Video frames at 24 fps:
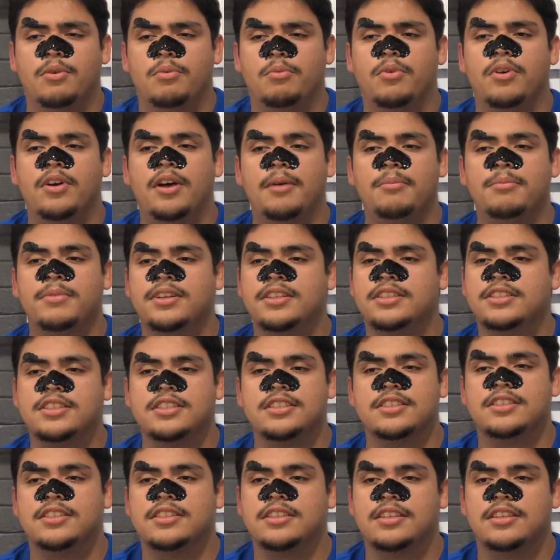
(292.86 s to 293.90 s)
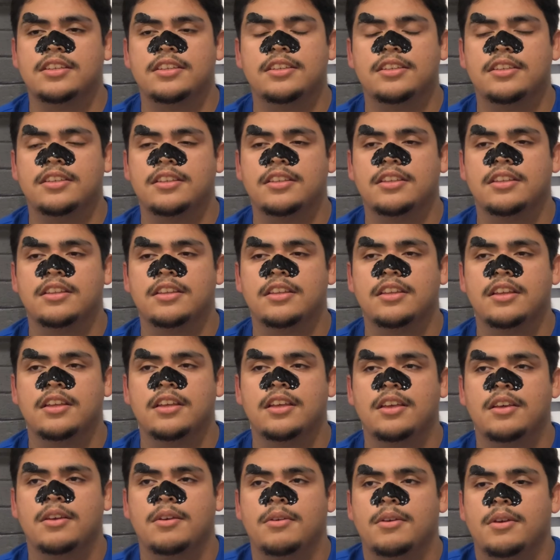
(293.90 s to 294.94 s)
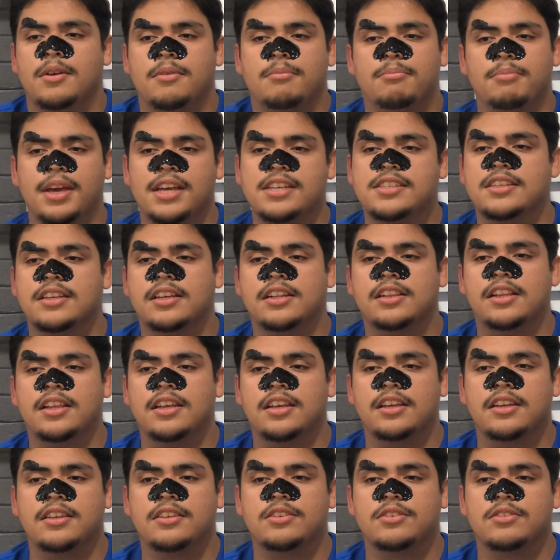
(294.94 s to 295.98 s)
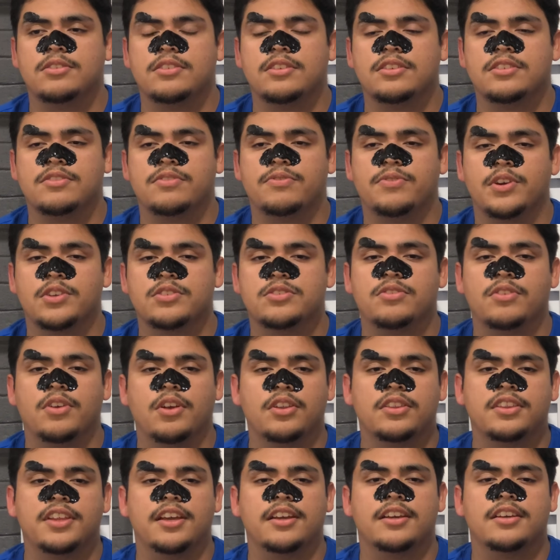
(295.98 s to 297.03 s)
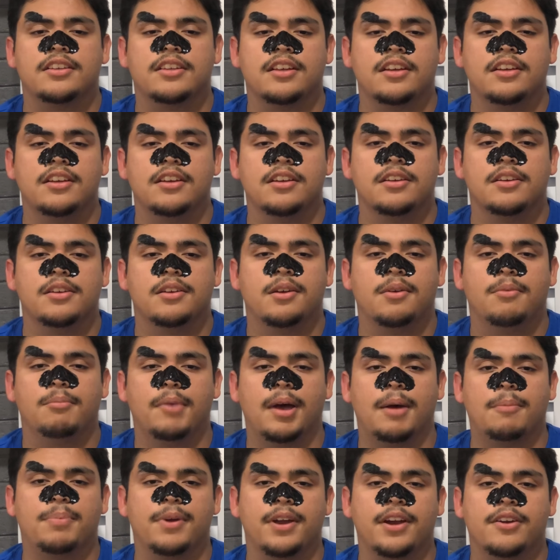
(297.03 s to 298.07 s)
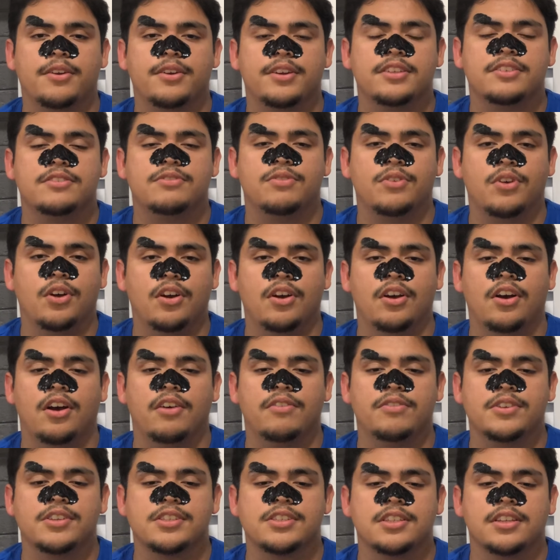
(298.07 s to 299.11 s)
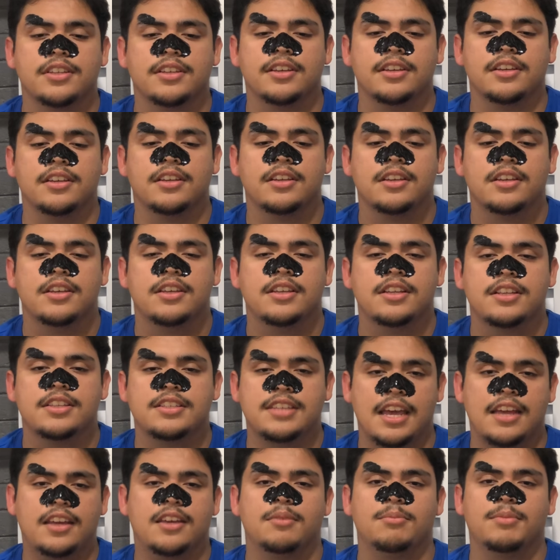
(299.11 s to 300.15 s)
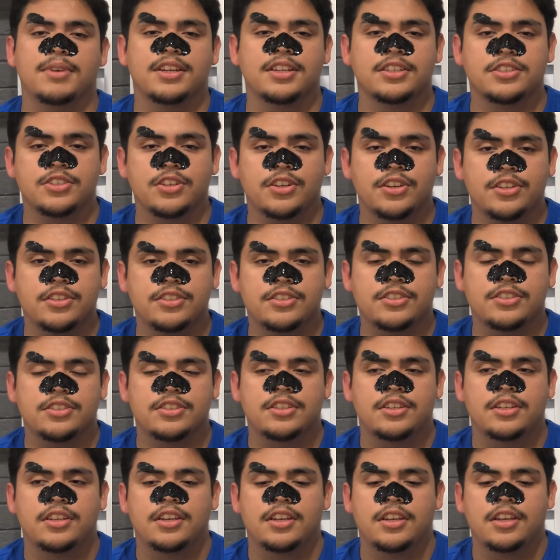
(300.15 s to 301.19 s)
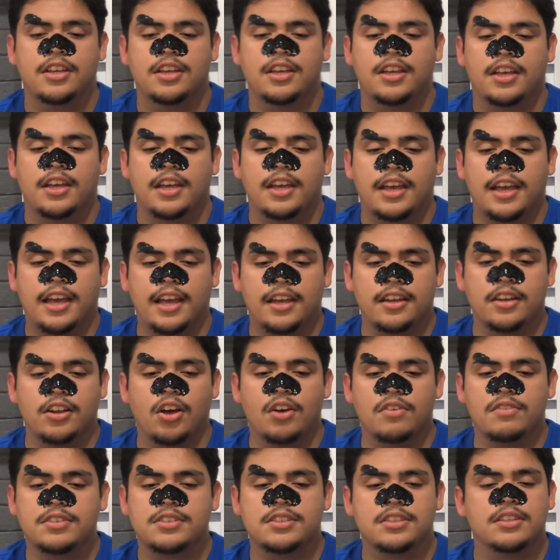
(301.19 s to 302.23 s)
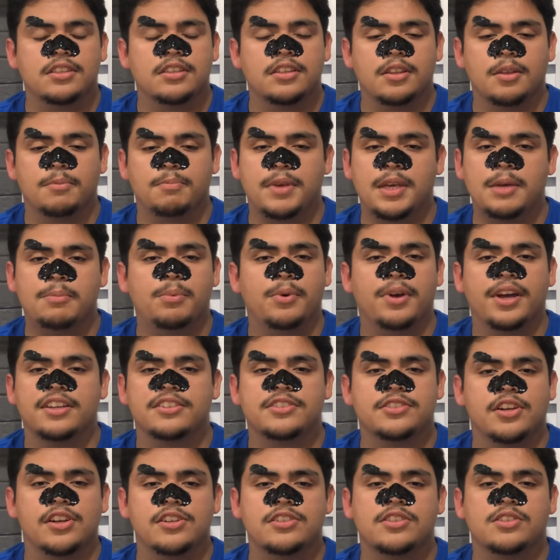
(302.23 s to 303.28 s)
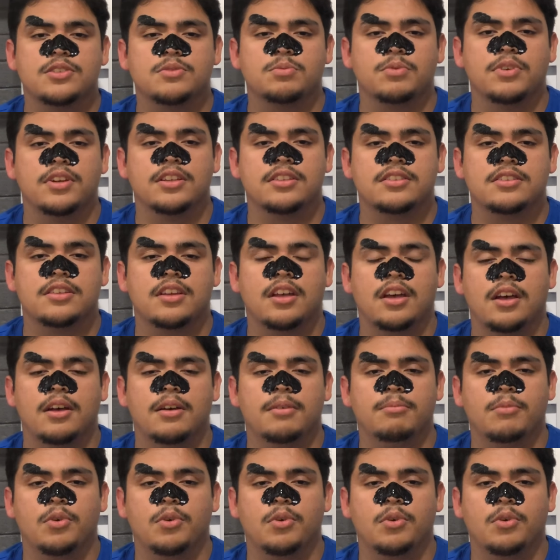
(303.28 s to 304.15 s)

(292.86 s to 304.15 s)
Well, I mean, just basically, first of all, thank uh, my parents for obviously taking me to church. And obviously, the people at church is what uh,